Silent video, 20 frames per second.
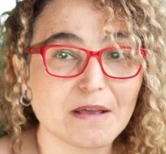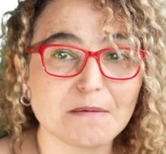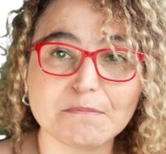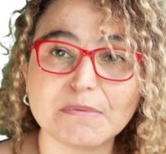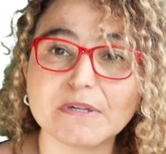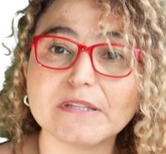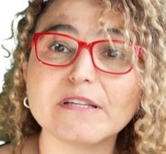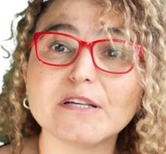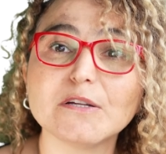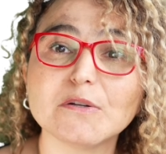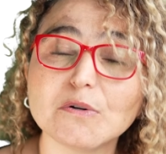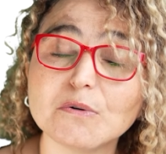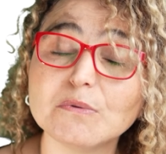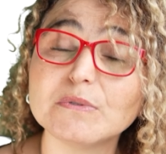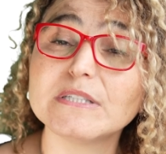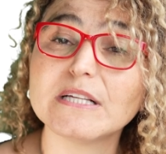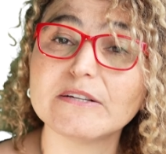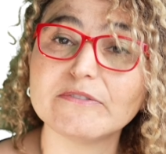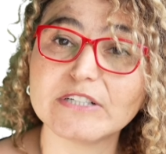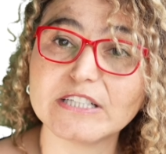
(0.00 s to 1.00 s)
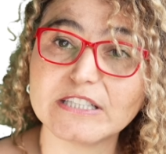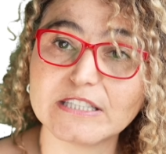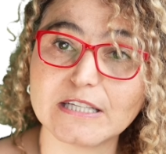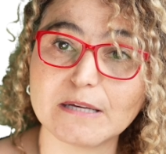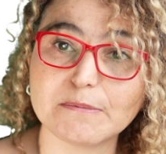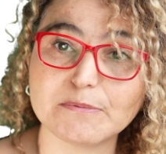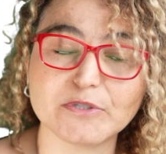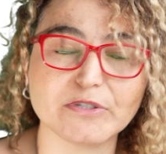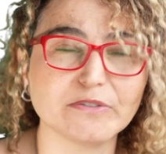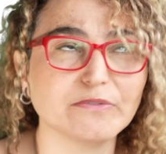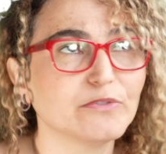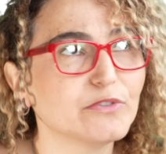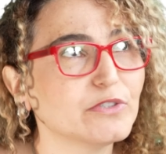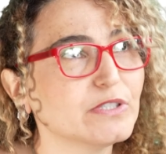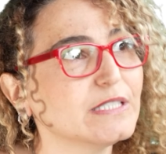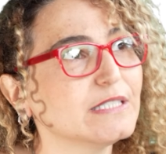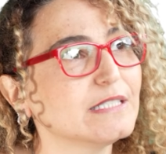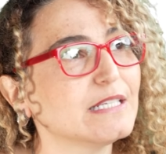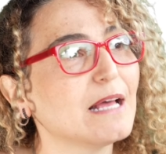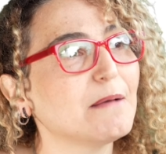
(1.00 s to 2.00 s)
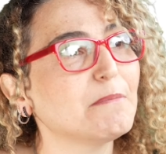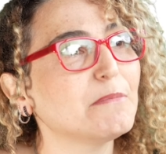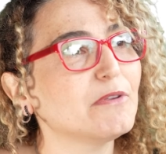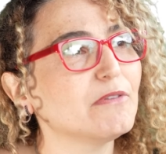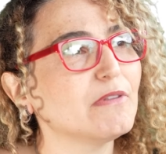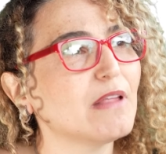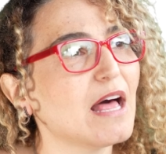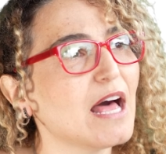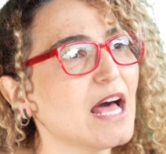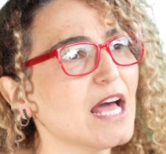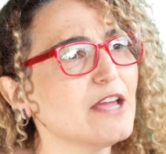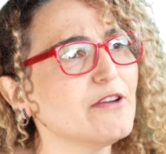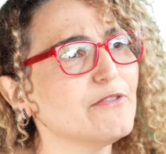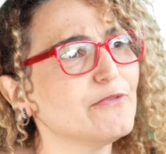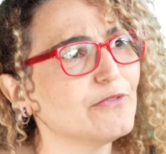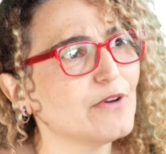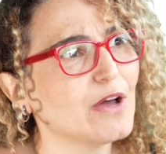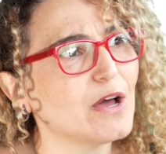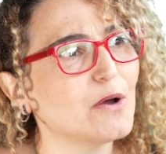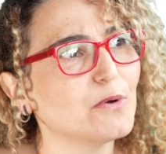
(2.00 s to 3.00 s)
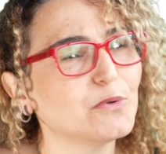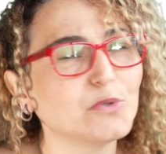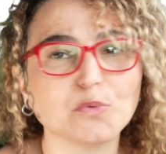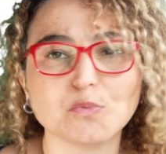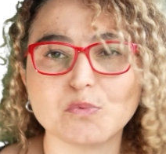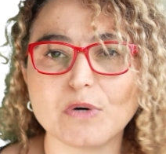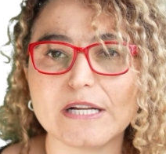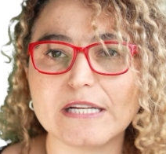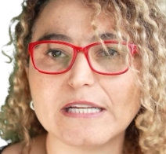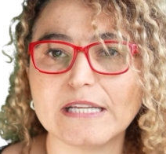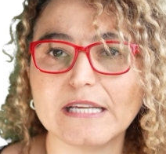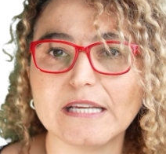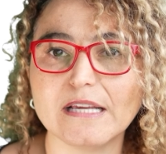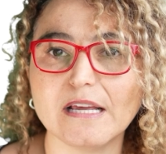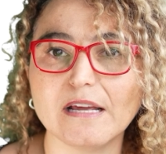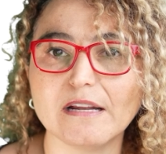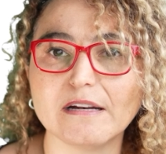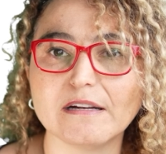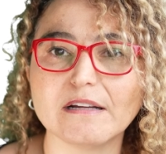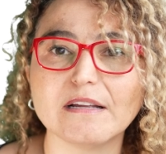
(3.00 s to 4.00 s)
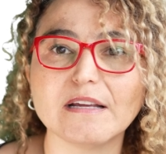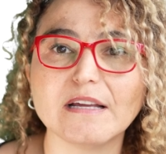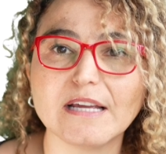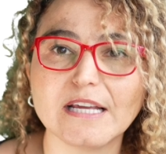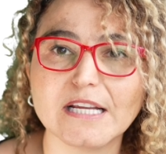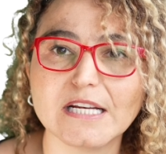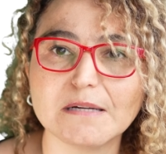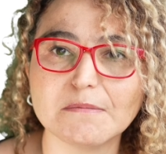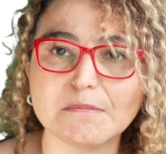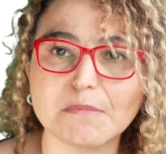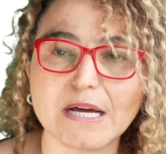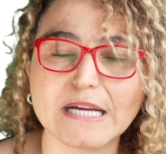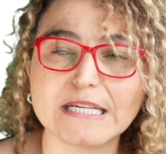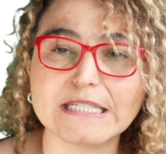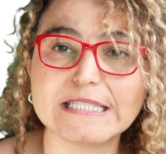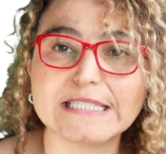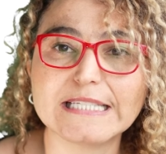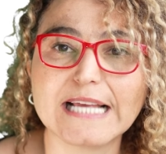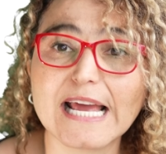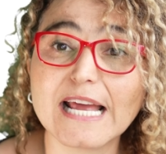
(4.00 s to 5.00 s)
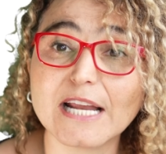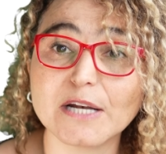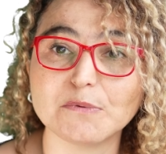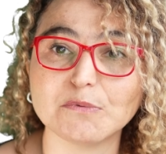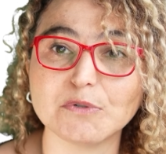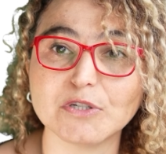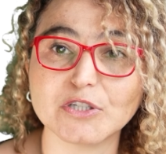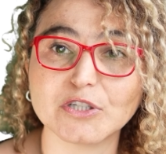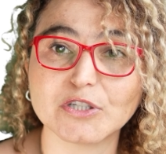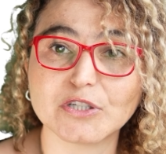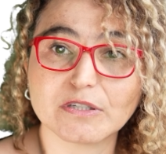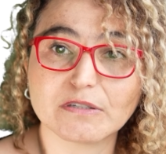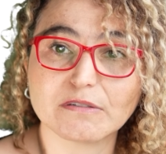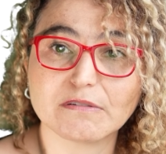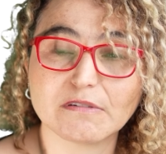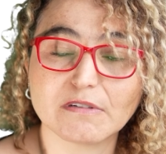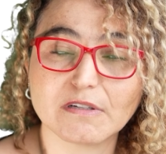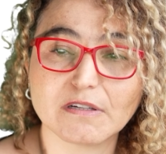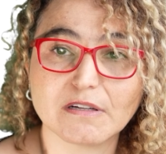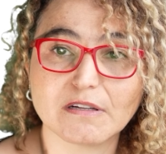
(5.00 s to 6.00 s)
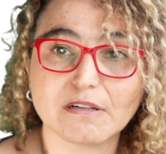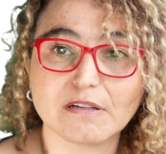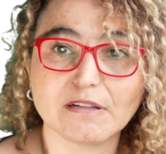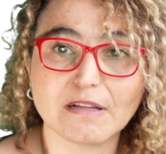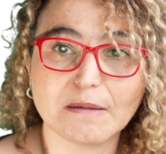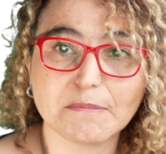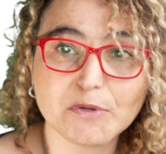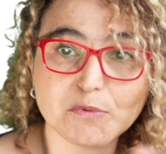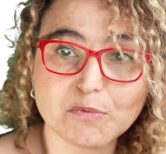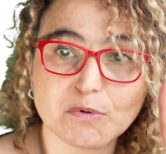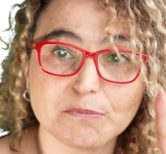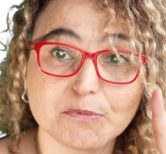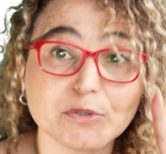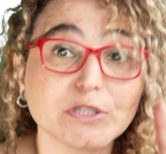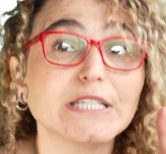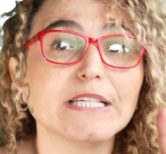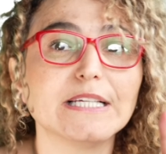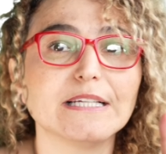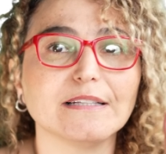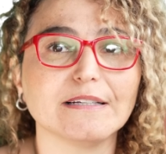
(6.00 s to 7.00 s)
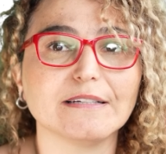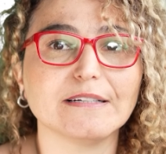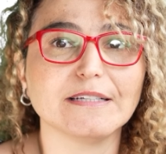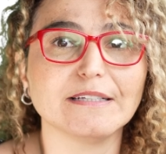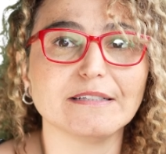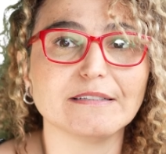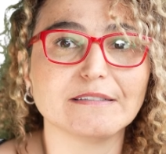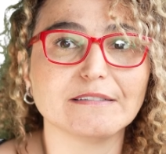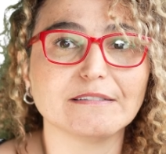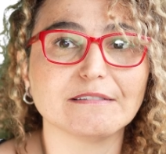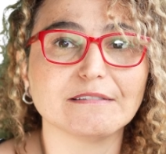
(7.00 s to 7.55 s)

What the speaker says: But they always have exception. For example, I found one hair in my sandwich. I mean one particular hair.